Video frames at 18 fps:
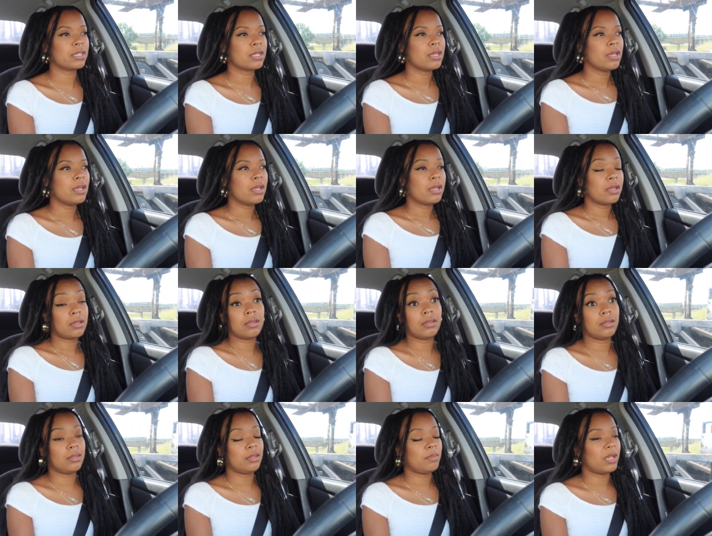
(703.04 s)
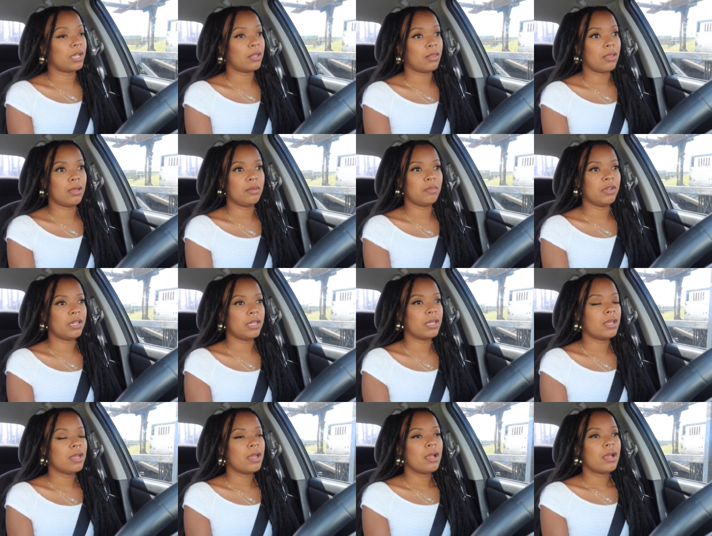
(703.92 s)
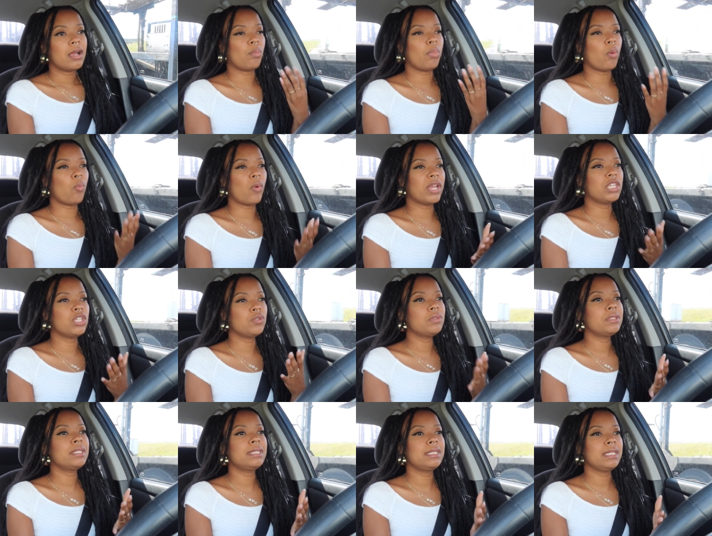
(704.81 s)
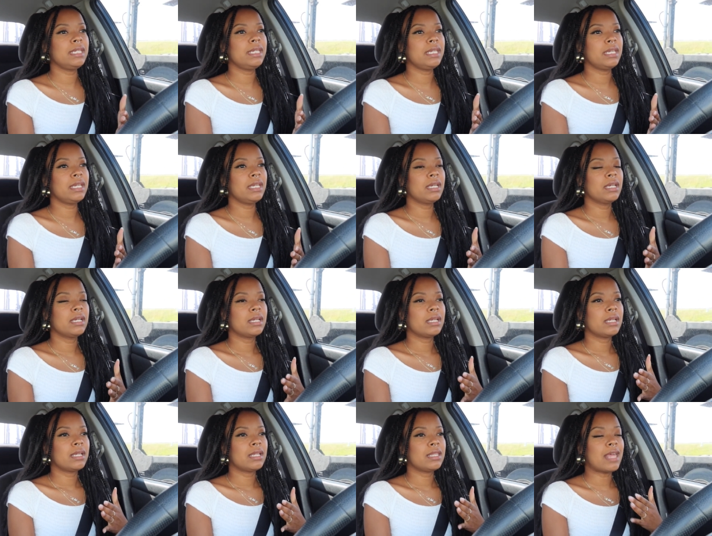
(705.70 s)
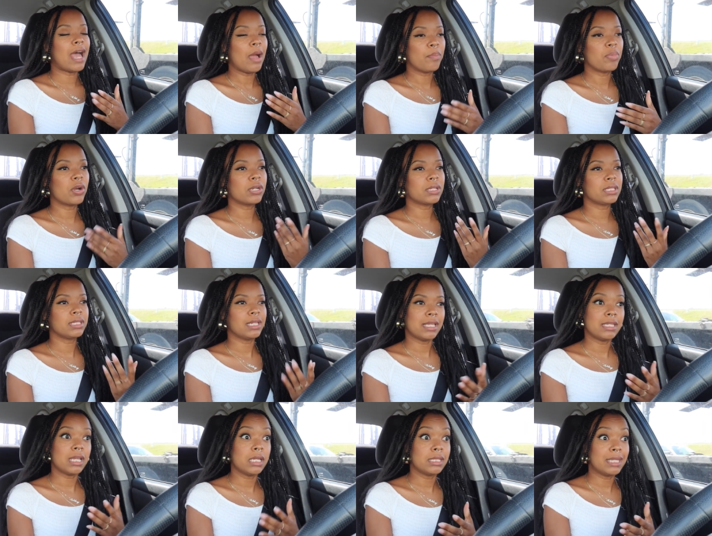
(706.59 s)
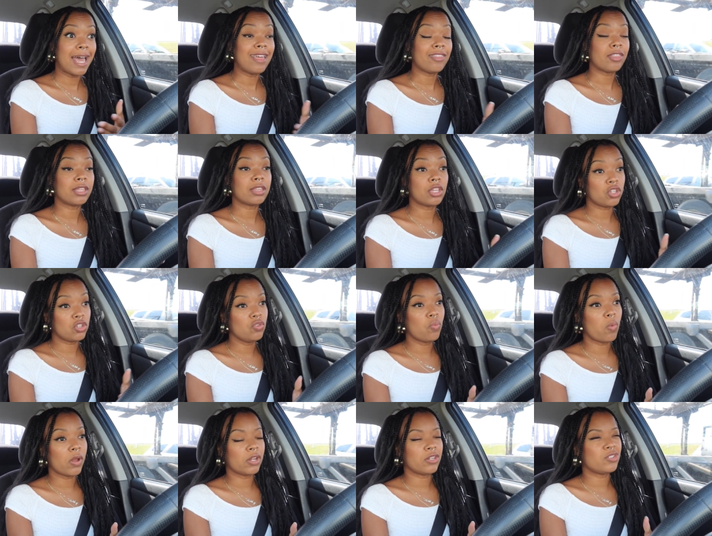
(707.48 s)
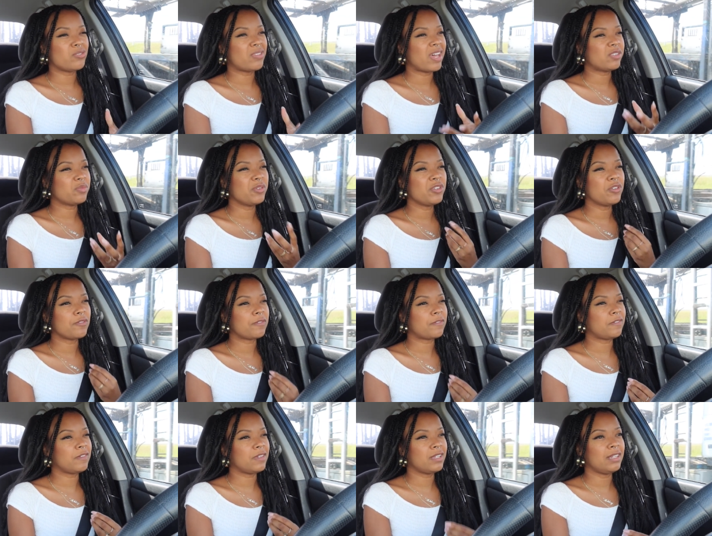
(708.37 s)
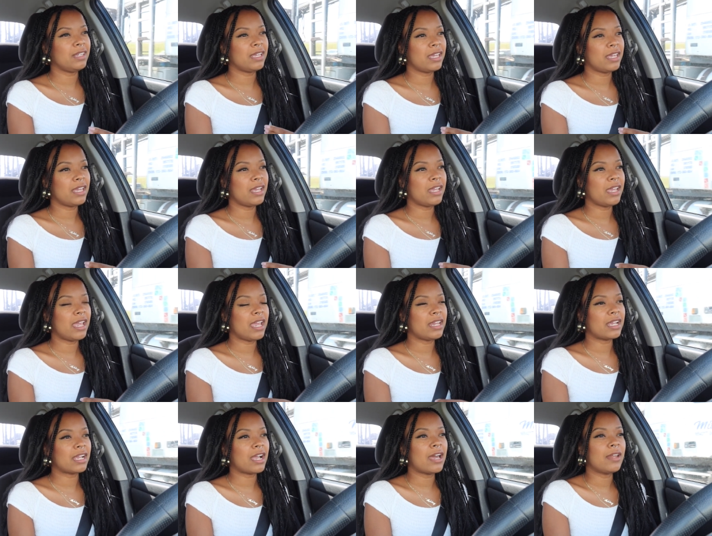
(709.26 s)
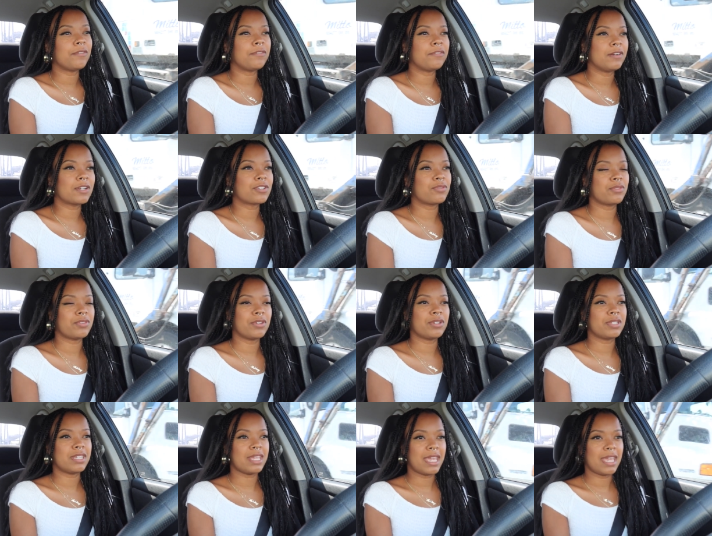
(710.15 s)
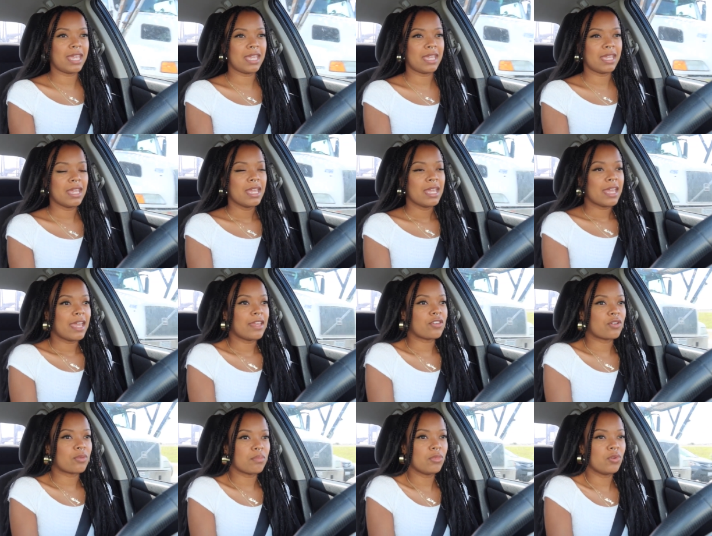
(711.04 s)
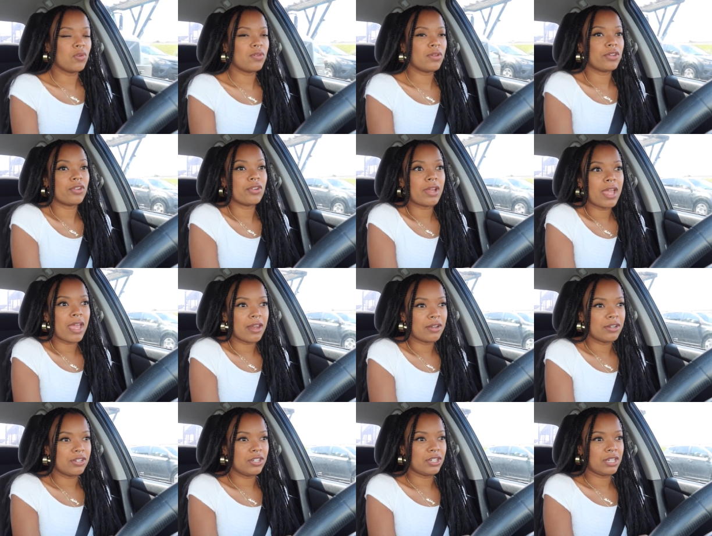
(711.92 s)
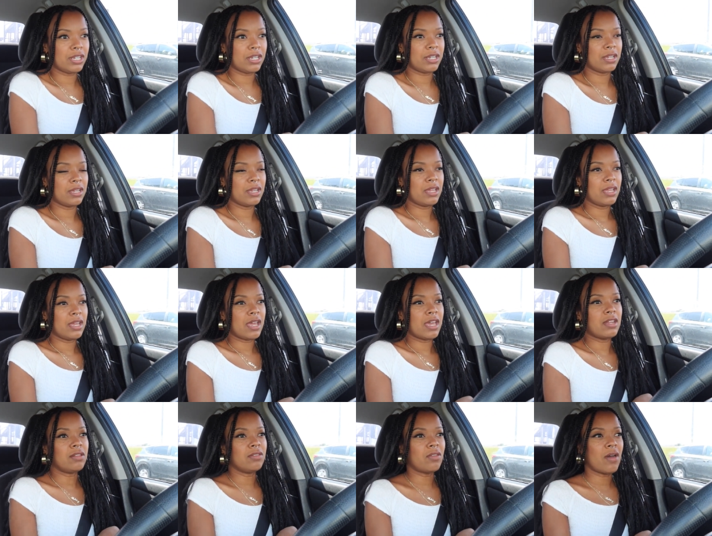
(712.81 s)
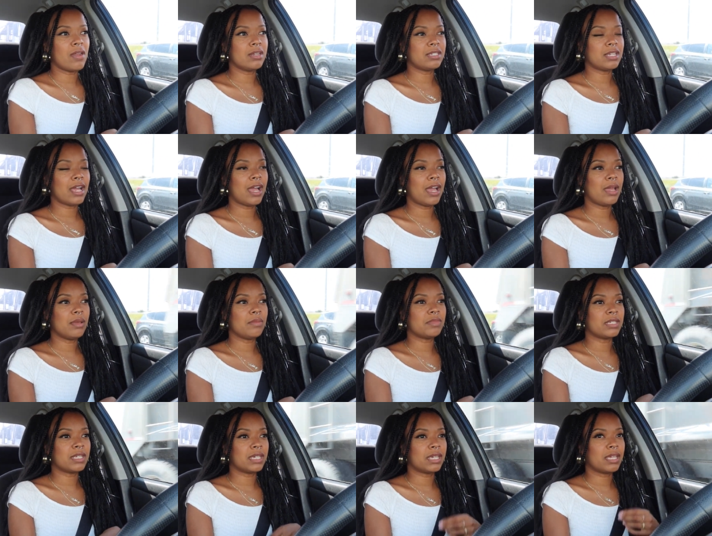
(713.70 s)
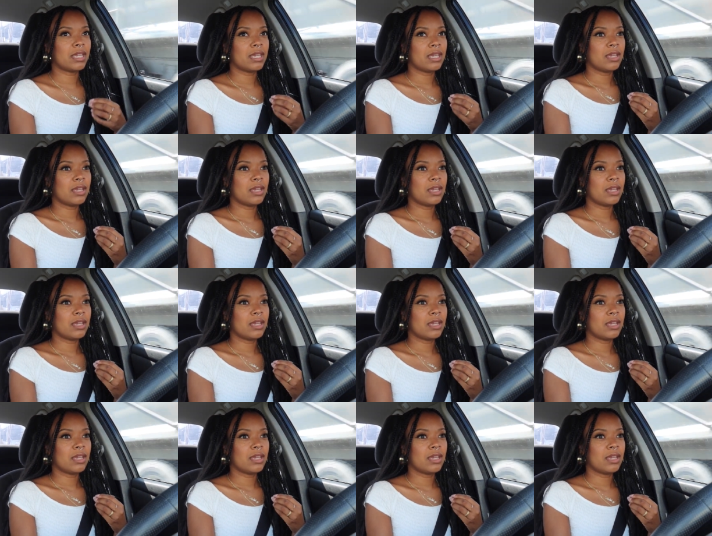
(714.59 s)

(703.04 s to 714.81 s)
and they make a lot of money. But when you see that person that does that thing that you want to do, that's when you feel it. And it kind of fucks with your day and your mood and your energy. And a lot of times, like,